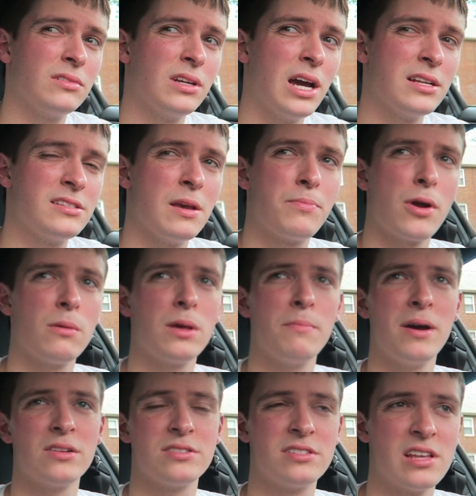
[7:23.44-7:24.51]
I'd say probably
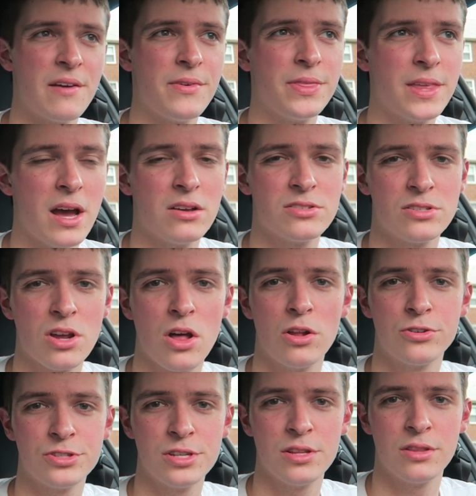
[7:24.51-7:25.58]
about
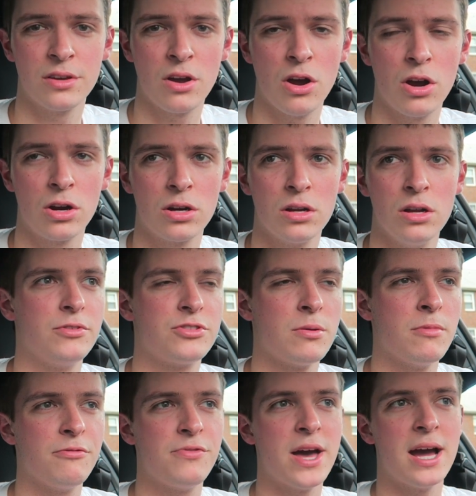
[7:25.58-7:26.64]
$7,000 into the car.
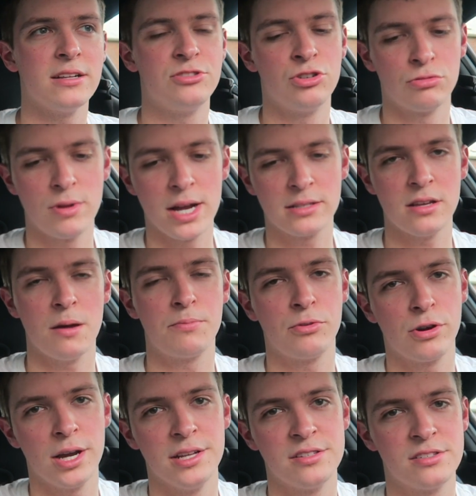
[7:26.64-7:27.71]
Some of that direct
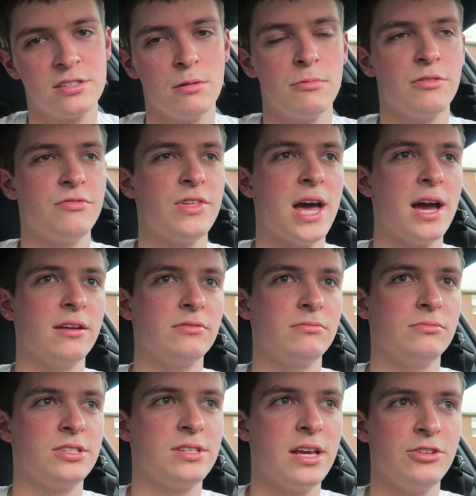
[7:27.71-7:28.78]
upgrades, some of that
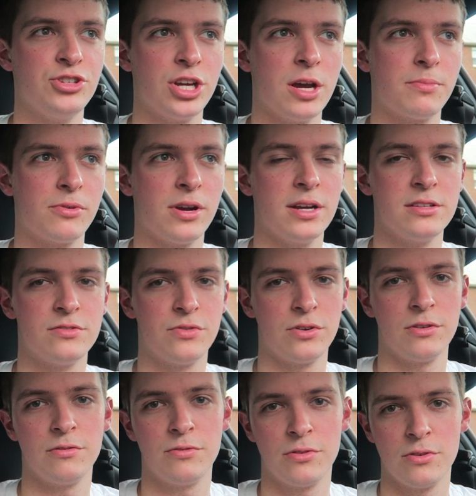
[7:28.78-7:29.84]
staging upgrades
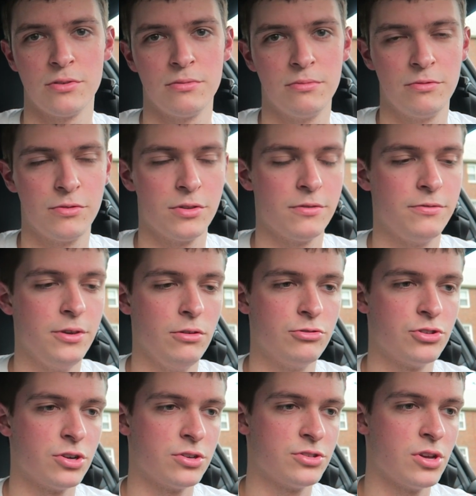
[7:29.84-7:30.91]
for the
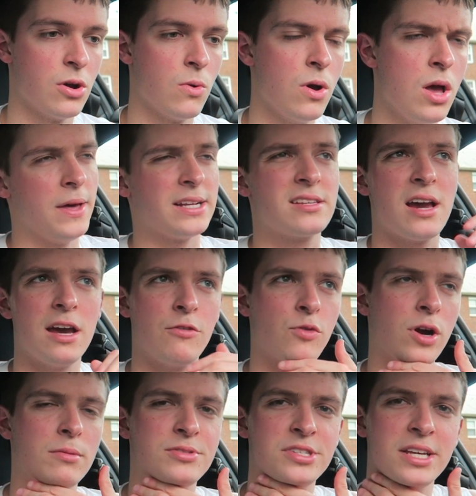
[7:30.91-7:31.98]
future. So that's kind of
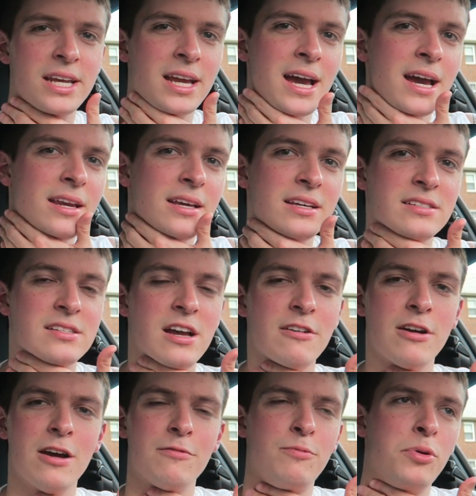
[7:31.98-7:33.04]
where I'm sitting at, is
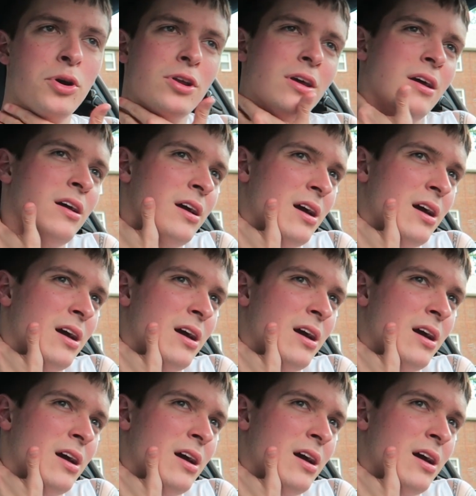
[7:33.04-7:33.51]
I've put